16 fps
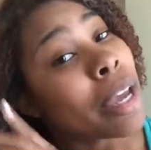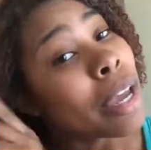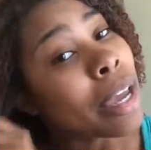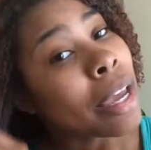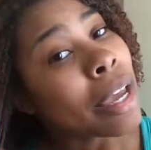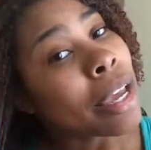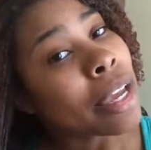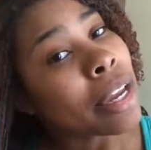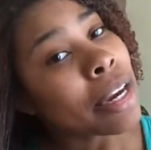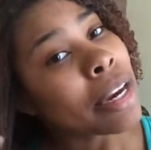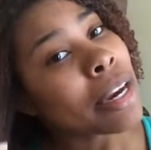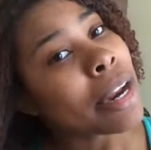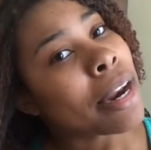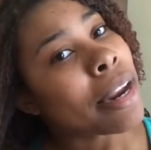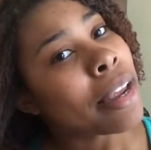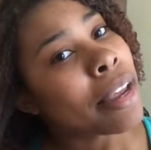
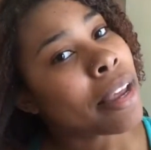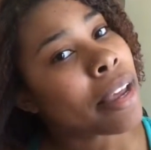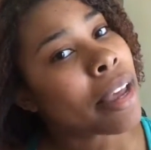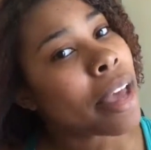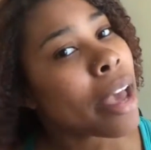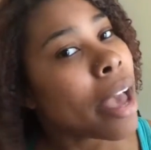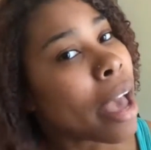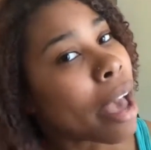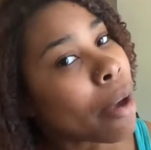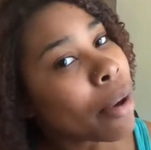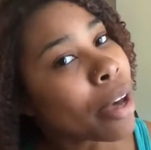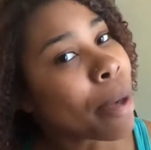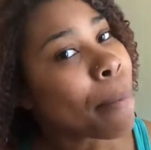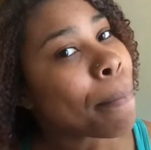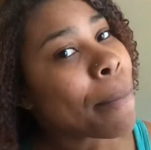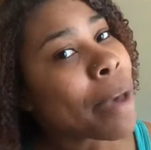and I'll
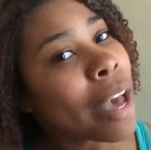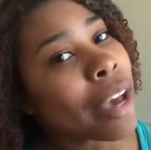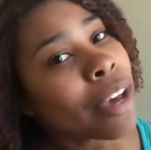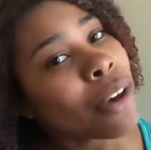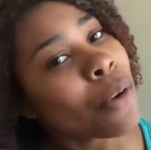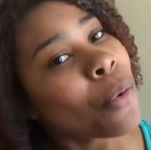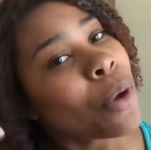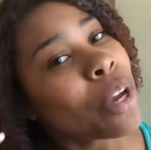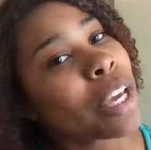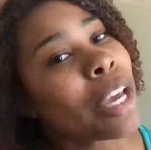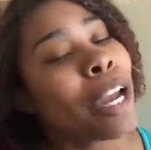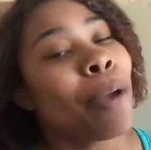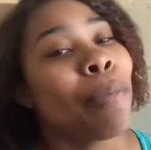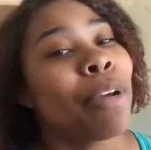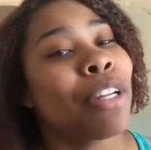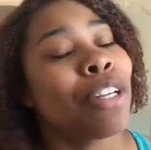come back on
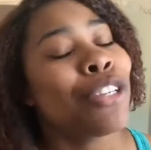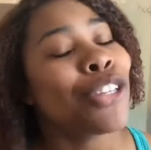camera to